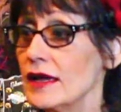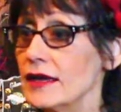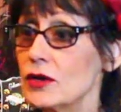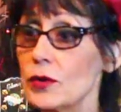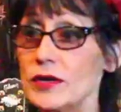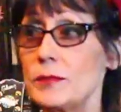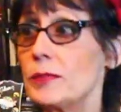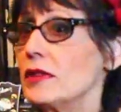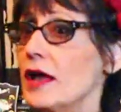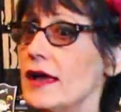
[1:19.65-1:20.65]
and going to
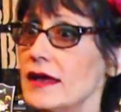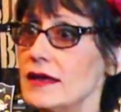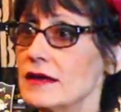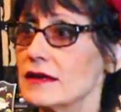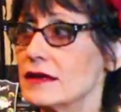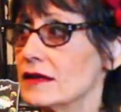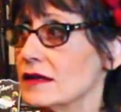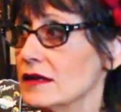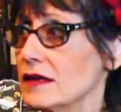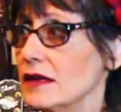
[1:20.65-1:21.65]
play,
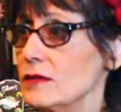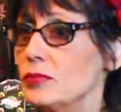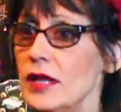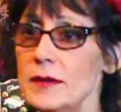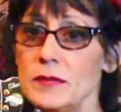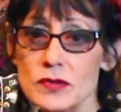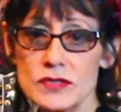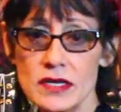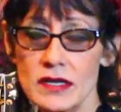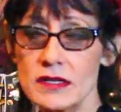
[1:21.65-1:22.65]
right, and play
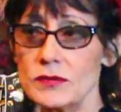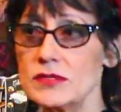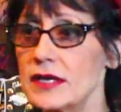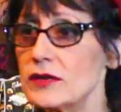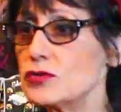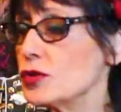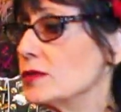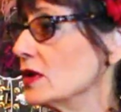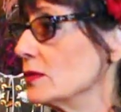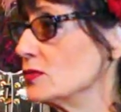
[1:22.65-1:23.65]
music. And it was like a
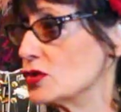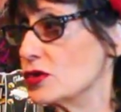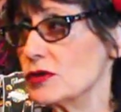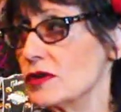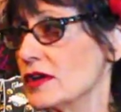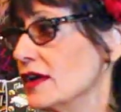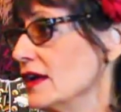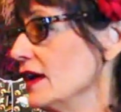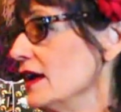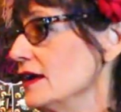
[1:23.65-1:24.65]
dream come true,
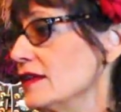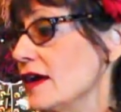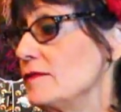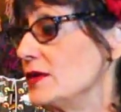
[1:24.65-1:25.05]
and I've